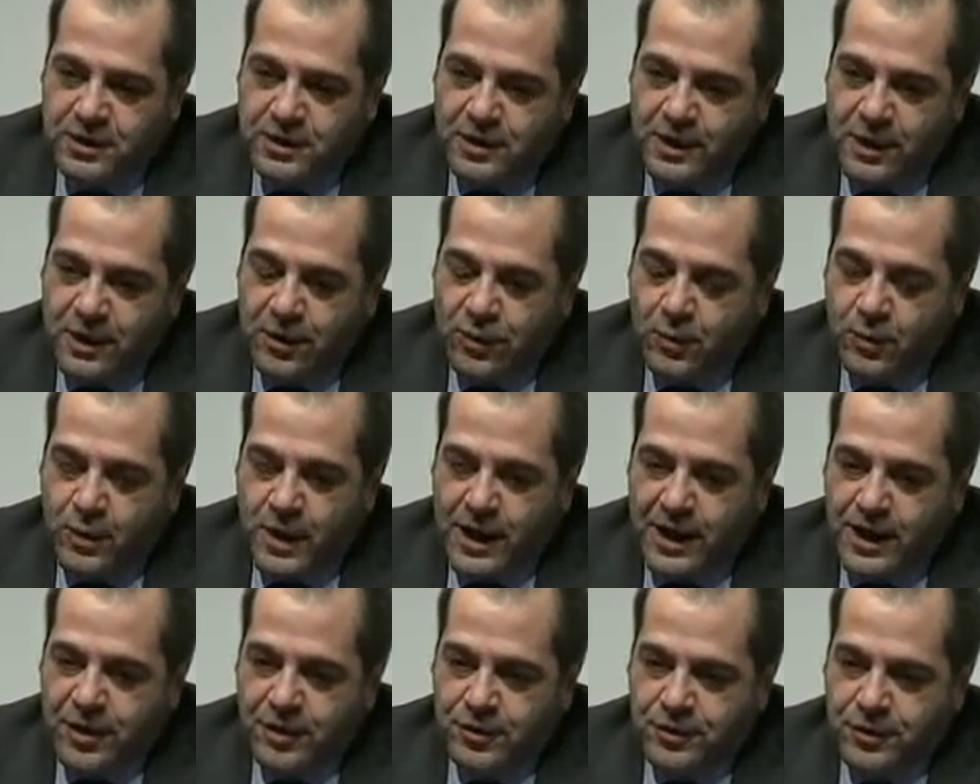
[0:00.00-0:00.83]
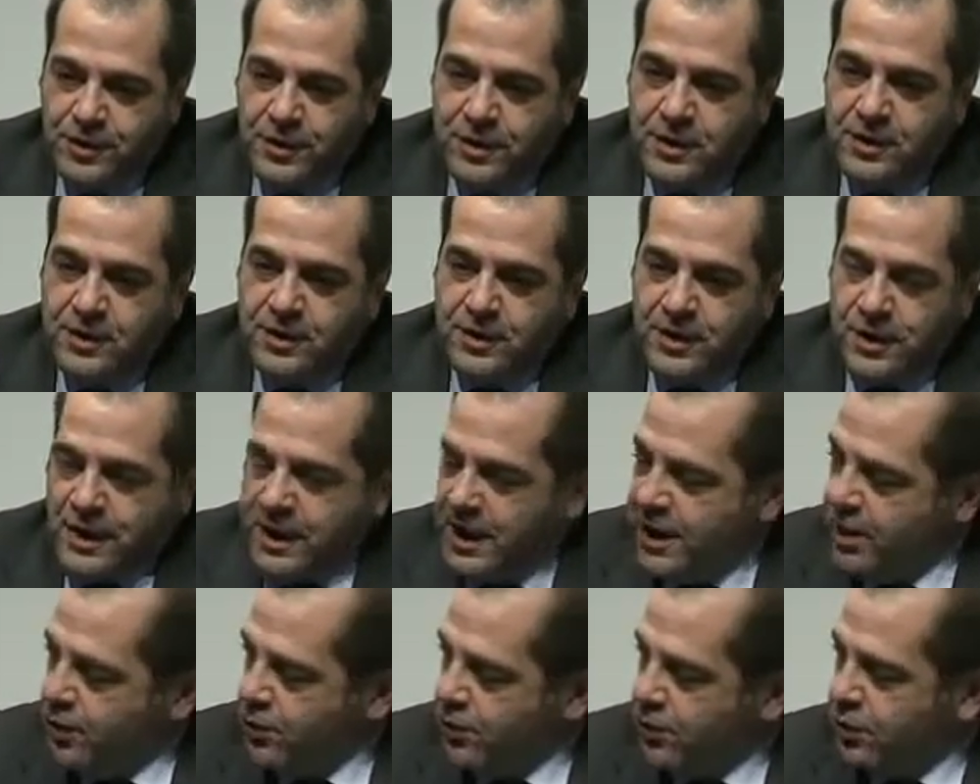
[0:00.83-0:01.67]
acquired,
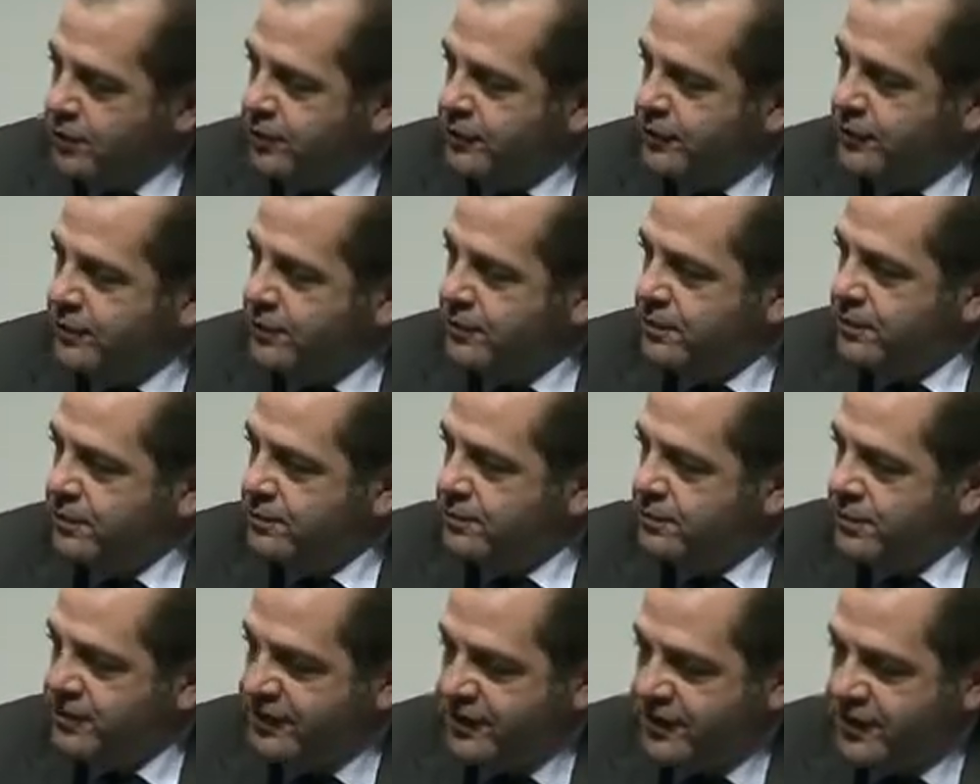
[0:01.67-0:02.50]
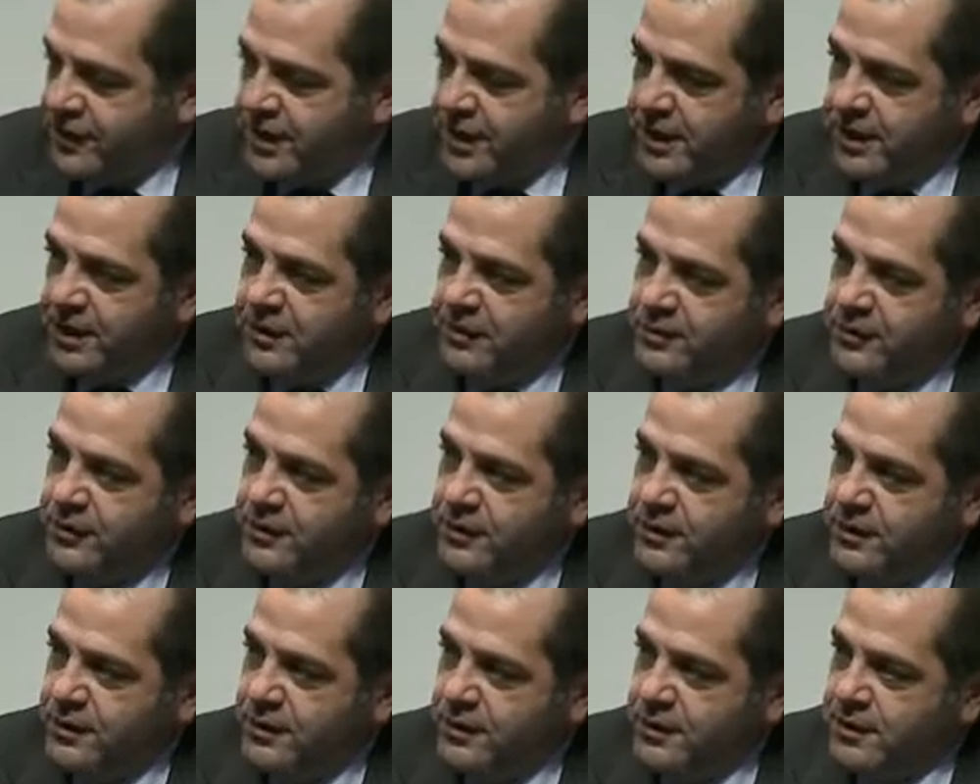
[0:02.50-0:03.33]
errors,
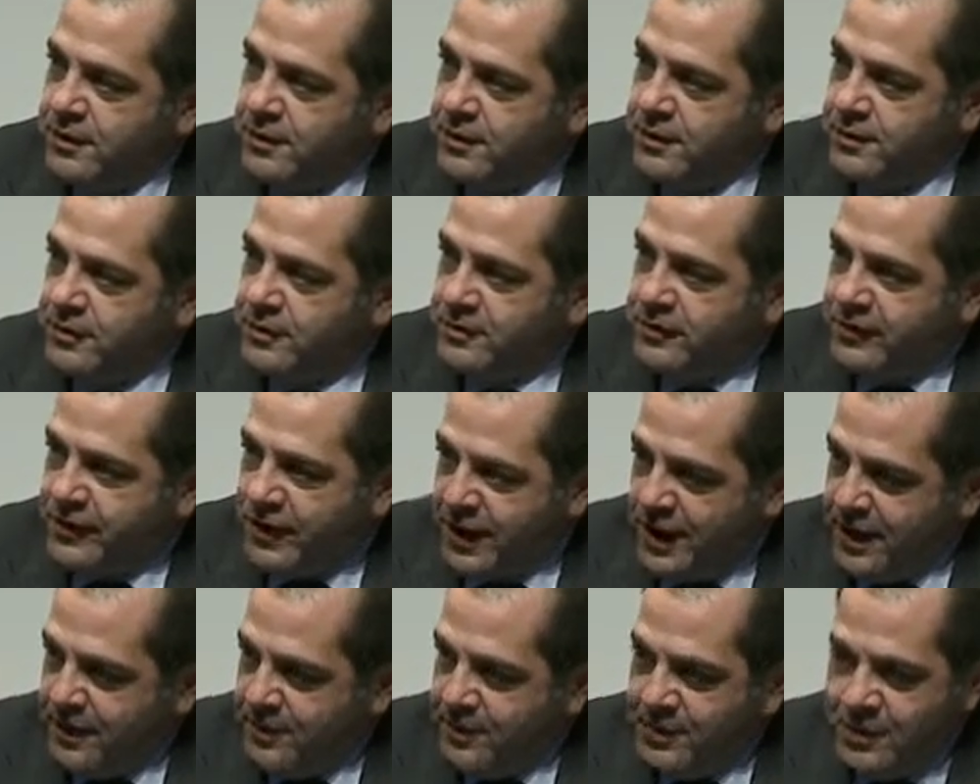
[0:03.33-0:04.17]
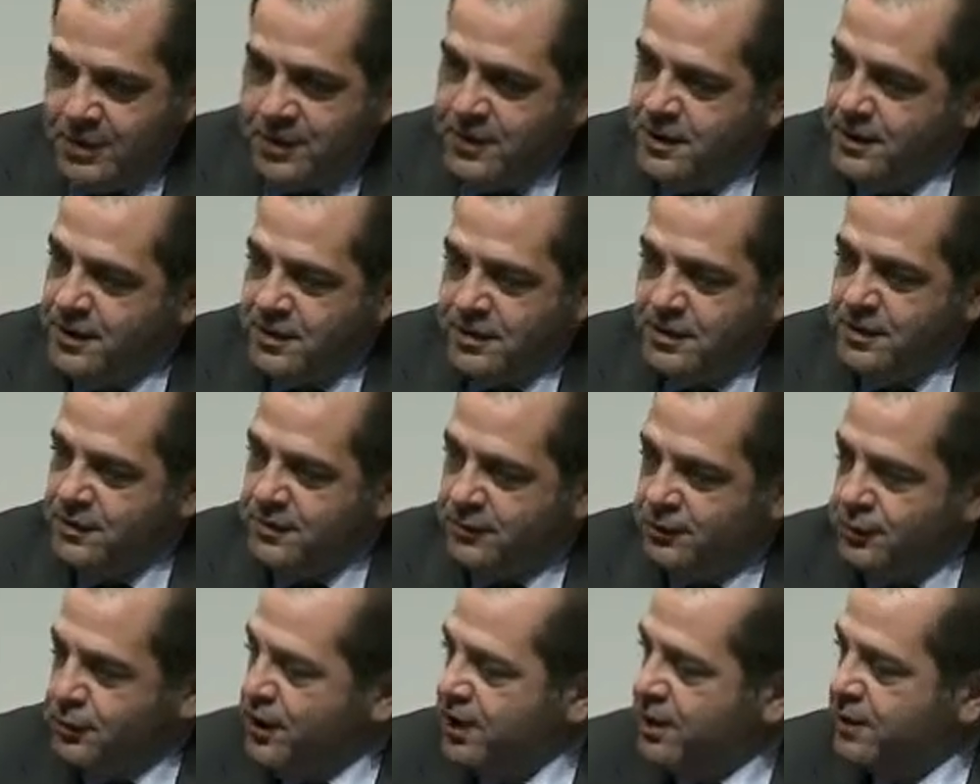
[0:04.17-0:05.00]
mistakes, time
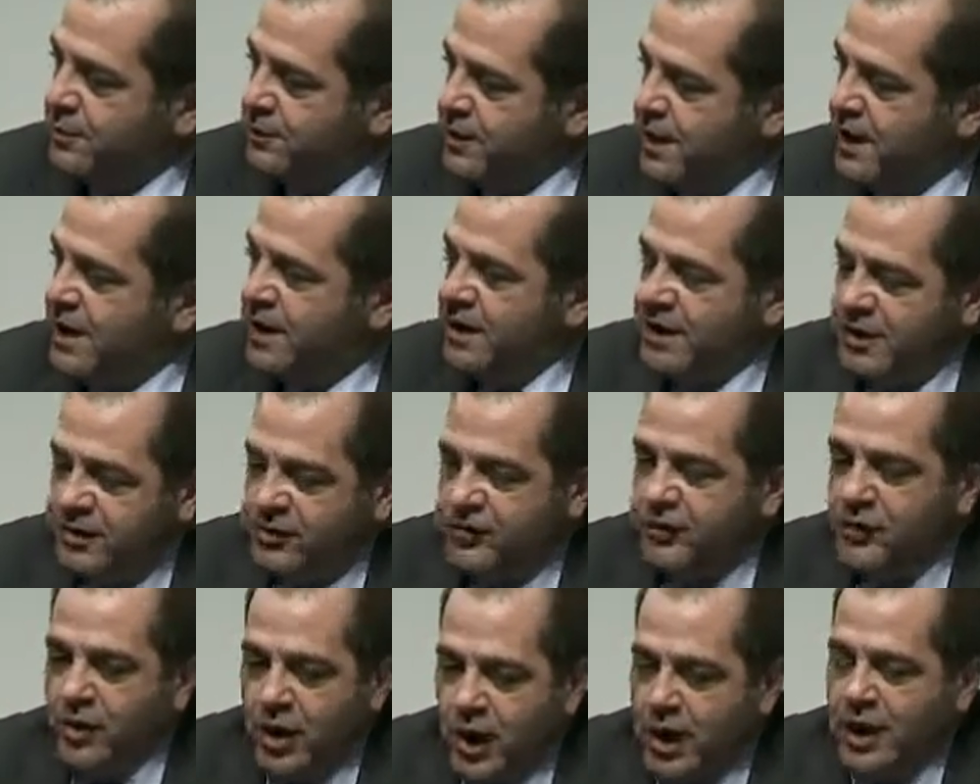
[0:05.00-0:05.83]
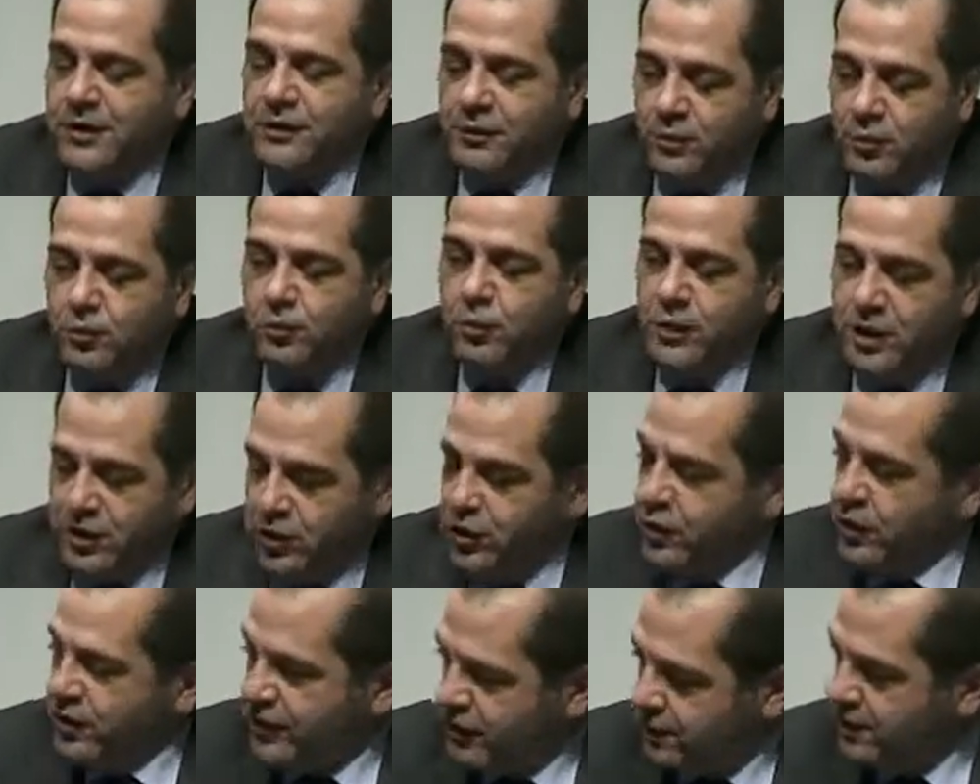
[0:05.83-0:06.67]
frame that is not what
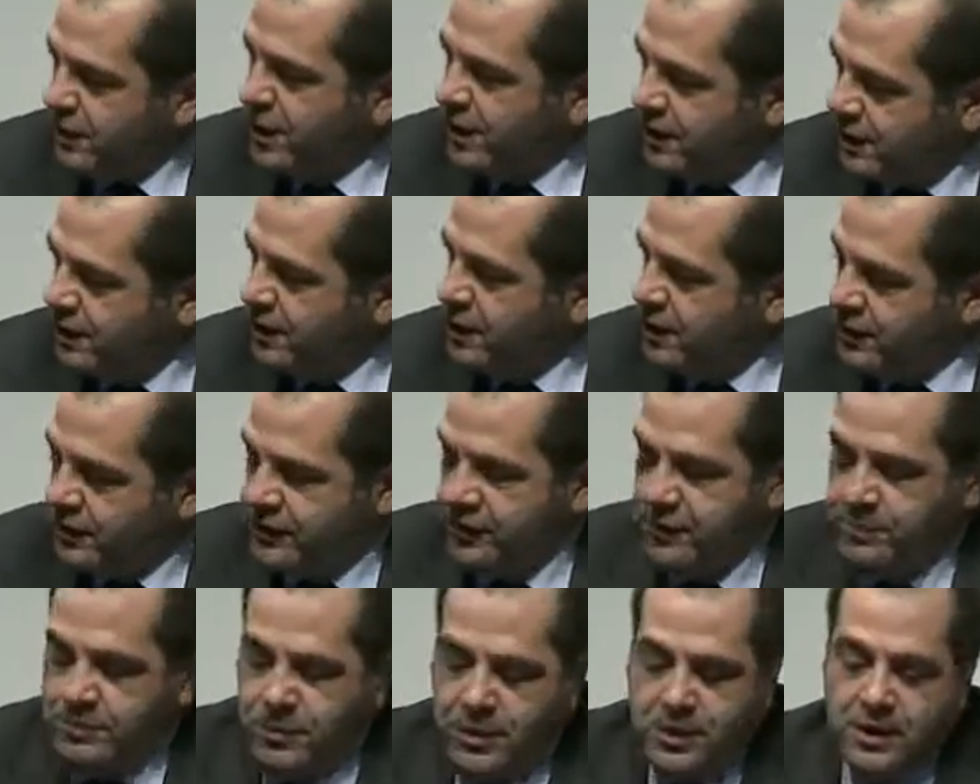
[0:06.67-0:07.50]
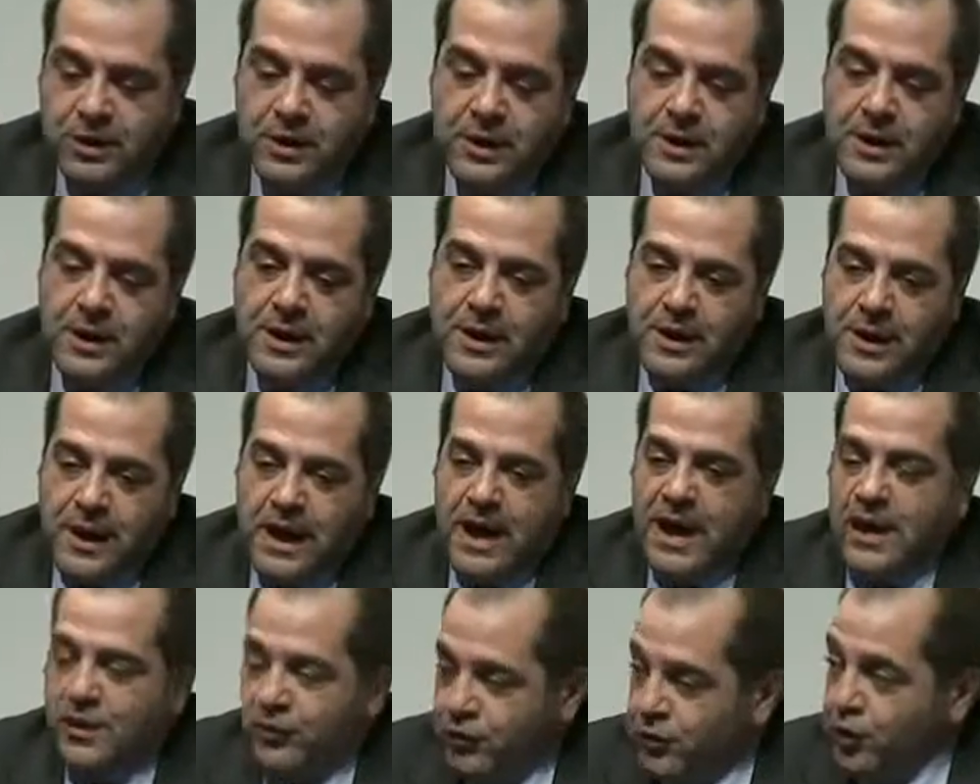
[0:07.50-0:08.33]
you're expecting it to be,
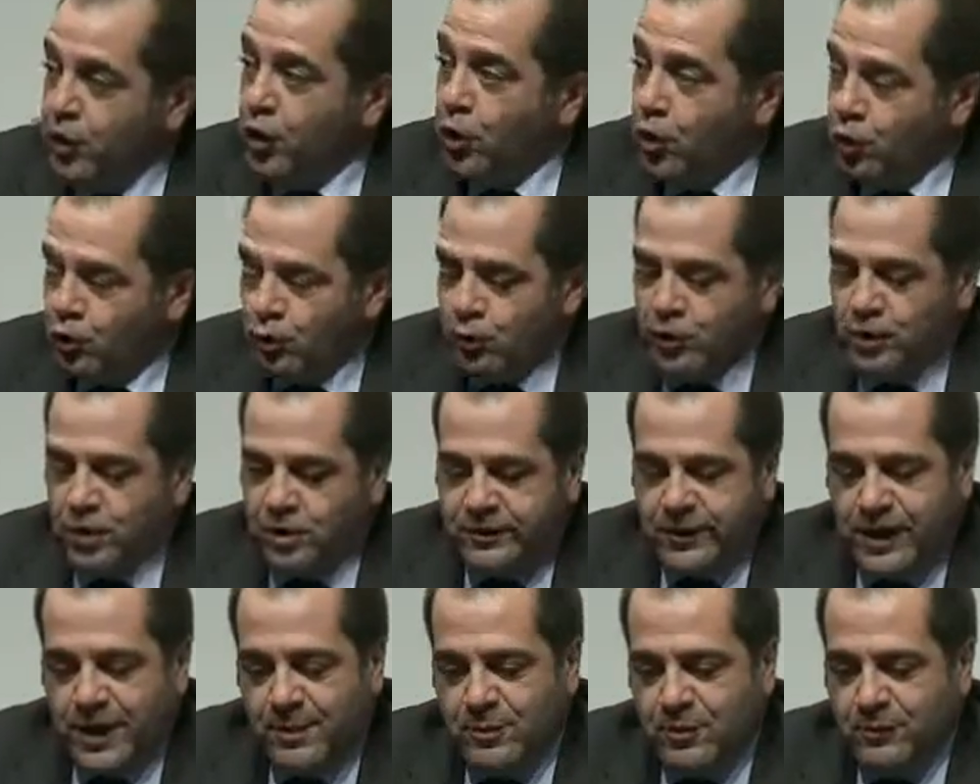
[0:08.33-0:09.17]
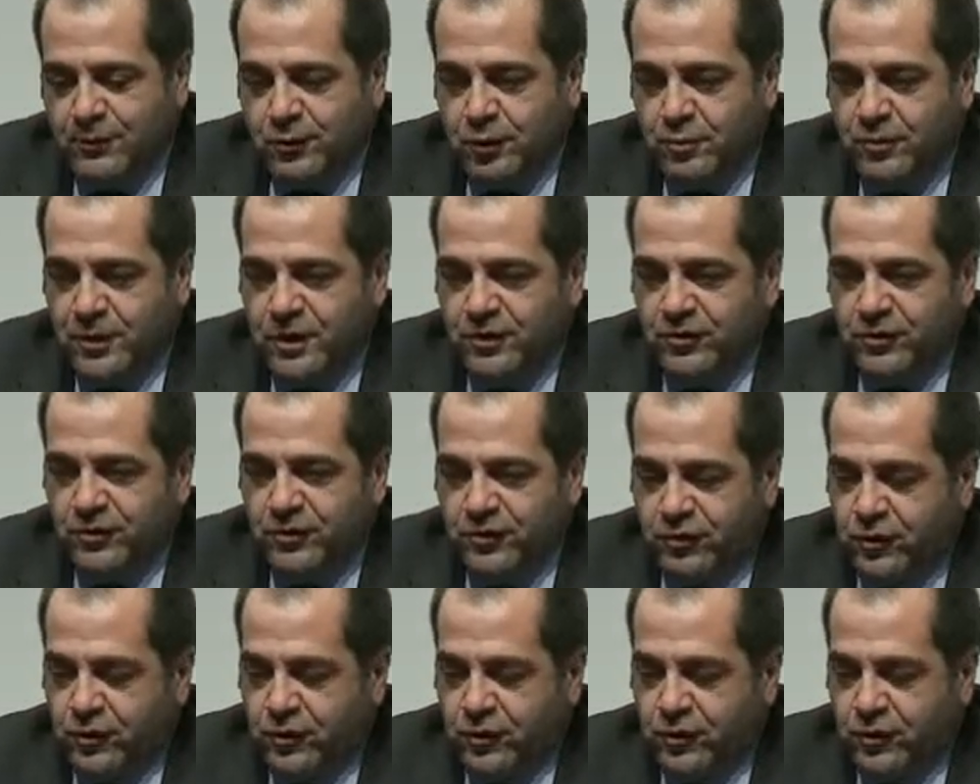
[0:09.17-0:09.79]
and no real-time information.